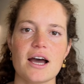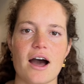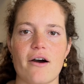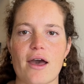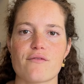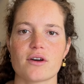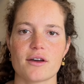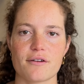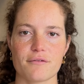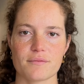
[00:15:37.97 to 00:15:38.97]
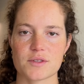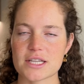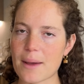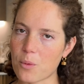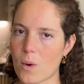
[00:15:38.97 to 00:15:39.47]
However,
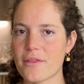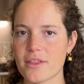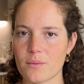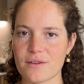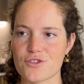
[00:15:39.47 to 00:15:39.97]
step 1 that we've